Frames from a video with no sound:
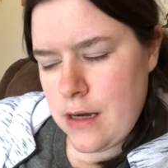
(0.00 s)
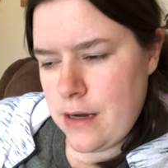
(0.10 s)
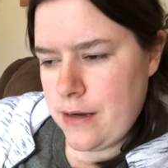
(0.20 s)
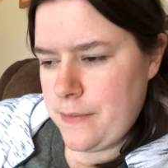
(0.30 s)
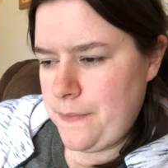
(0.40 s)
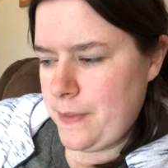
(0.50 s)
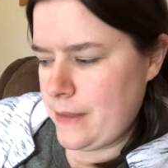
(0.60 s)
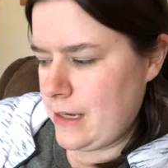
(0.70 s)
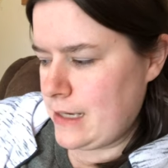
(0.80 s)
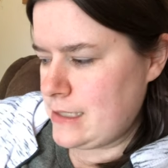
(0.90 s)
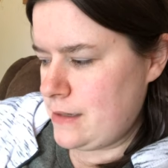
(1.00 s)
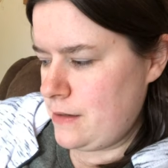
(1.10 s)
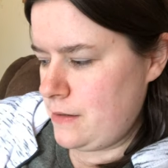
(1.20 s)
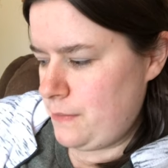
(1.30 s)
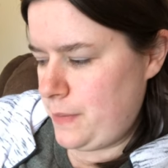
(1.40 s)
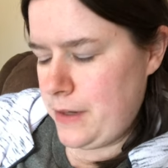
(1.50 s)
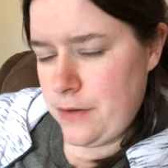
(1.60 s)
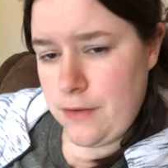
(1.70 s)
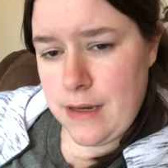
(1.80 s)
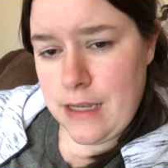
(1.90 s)
Um, like I said, Peter
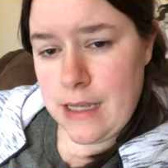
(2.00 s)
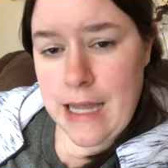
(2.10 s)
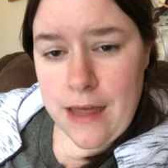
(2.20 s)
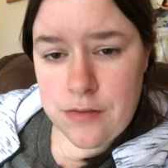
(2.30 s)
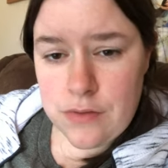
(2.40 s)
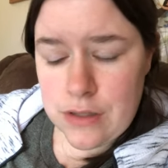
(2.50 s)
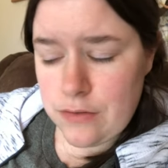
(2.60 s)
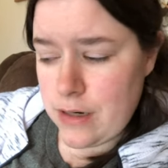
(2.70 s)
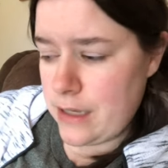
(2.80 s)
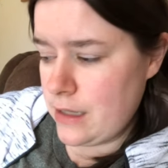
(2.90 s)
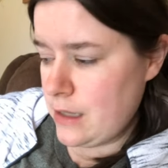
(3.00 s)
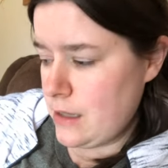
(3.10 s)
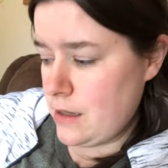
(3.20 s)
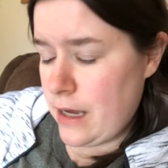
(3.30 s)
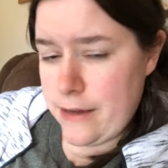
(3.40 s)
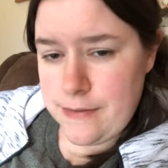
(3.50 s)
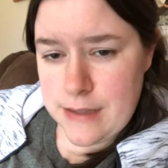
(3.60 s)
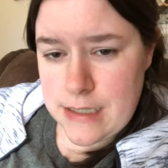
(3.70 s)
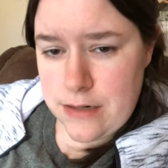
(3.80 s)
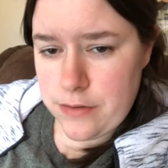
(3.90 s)
the Great, Catherine the Great, Ivan
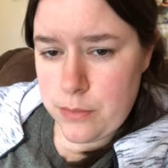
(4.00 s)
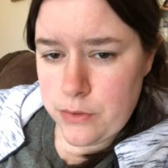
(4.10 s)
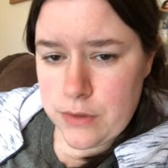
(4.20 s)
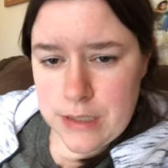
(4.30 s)
the Terrible.